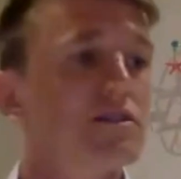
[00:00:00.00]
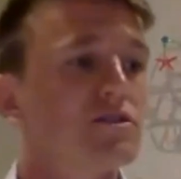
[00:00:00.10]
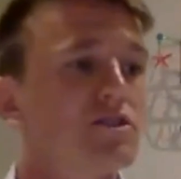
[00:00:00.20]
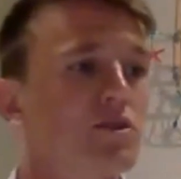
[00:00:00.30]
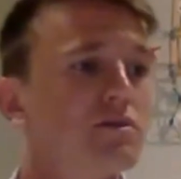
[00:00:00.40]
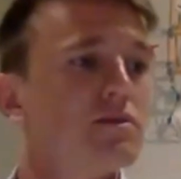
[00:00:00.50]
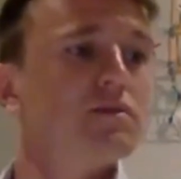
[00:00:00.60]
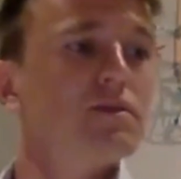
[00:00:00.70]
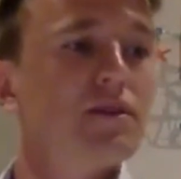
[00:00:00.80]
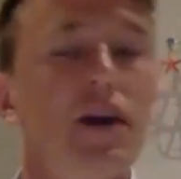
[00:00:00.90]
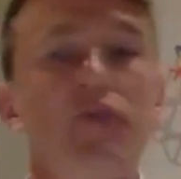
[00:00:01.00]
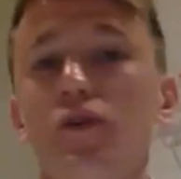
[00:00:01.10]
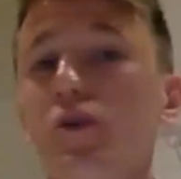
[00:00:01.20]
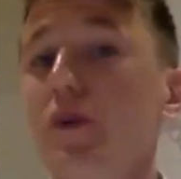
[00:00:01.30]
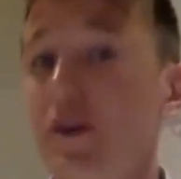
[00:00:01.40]
So if
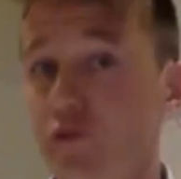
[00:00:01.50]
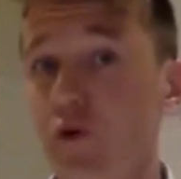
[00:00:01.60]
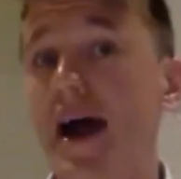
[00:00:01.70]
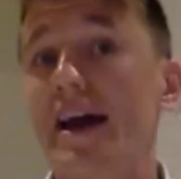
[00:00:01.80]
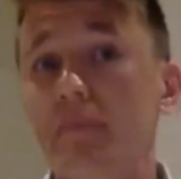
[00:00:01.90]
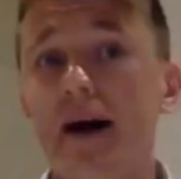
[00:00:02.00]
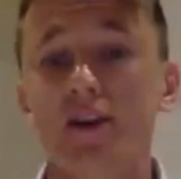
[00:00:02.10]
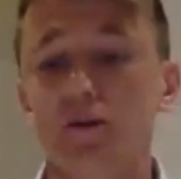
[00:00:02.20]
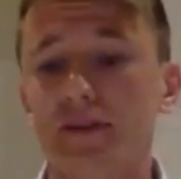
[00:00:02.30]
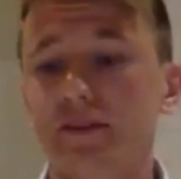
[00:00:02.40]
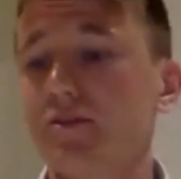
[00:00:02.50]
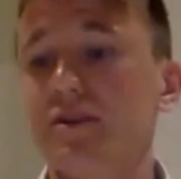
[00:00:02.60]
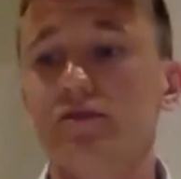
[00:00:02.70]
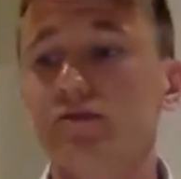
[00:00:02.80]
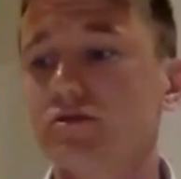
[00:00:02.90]
you add microbit to it,
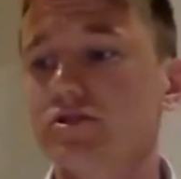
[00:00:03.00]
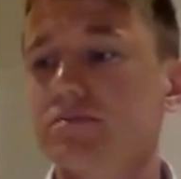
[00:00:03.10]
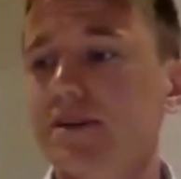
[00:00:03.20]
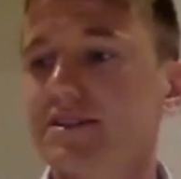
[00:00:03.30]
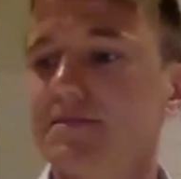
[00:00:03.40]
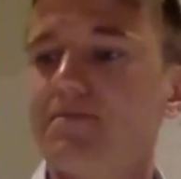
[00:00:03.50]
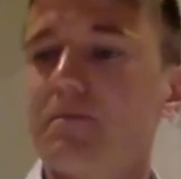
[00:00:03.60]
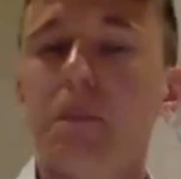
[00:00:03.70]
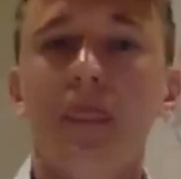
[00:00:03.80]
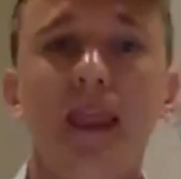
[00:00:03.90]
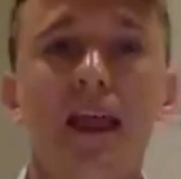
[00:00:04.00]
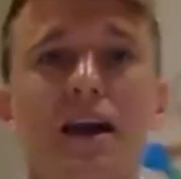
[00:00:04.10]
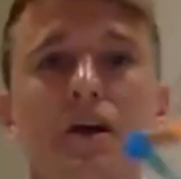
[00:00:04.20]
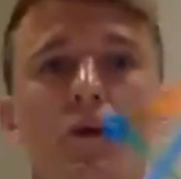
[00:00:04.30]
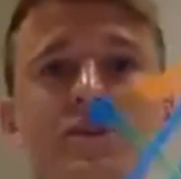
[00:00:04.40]
of course, but
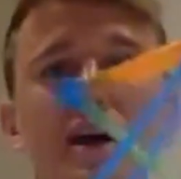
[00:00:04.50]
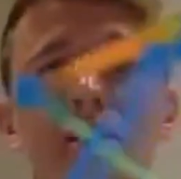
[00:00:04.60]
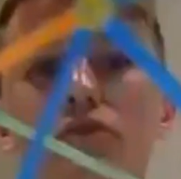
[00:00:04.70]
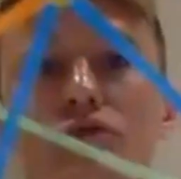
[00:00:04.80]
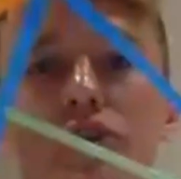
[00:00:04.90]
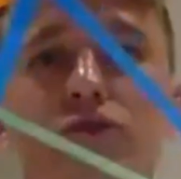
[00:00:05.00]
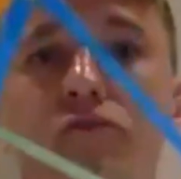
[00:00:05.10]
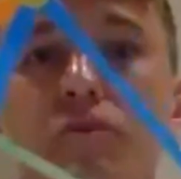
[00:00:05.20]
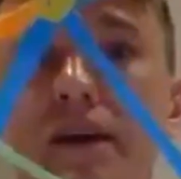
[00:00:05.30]
what I have in front of me